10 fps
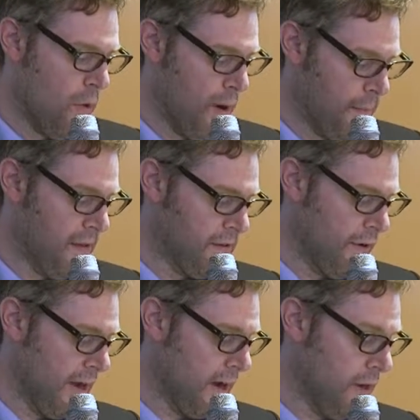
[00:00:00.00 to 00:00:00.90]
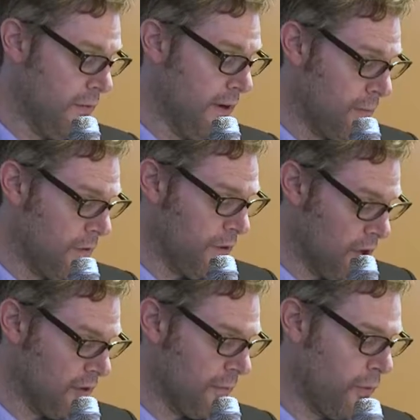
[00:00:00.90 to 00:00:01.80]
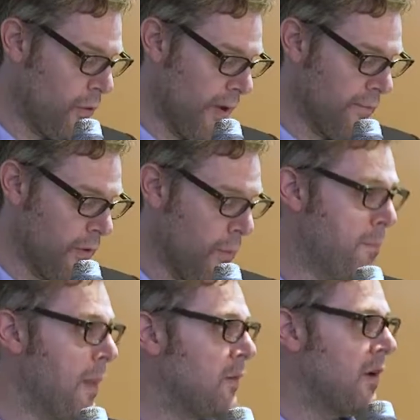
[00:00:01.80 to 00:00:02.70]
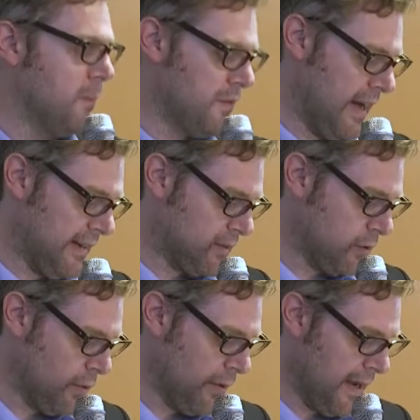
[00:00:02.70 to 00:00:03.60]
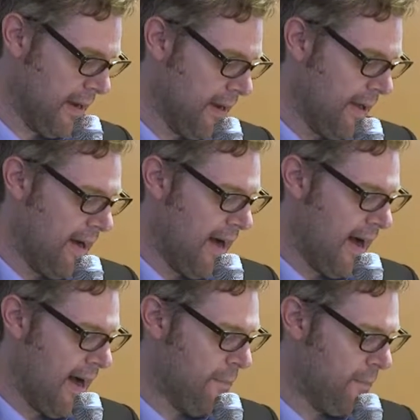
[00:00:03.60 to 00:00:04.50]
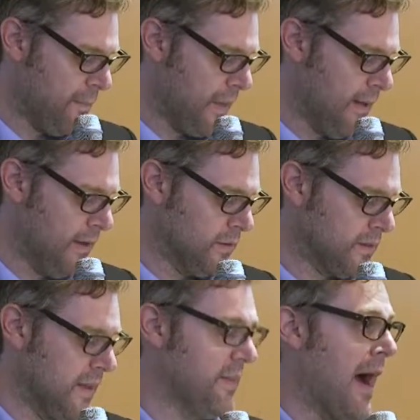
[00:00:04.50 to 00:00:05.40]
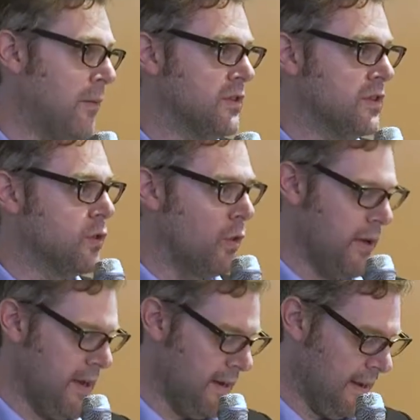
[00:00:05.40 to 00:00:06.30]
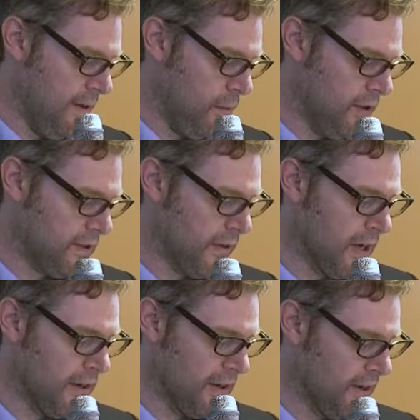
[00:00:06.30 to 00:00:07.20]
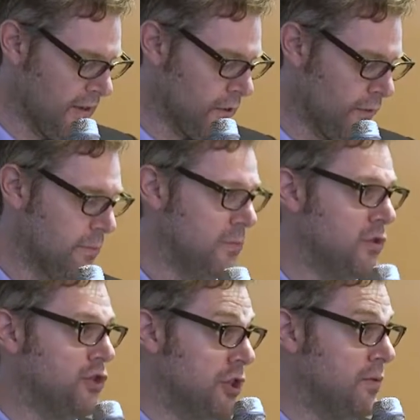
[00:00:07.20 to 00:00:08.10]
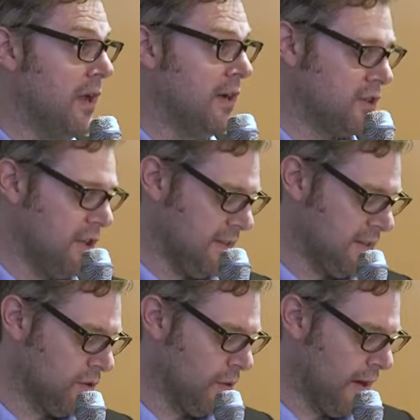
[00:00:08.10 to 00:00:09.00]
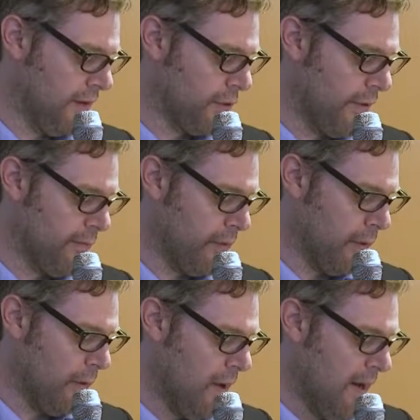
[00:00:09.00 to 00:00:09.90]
we've been doing over a number of years before Grenfell built up to that story. And that was a story that, in the words of a Guardian article from June last year, so shortly after Grenfell,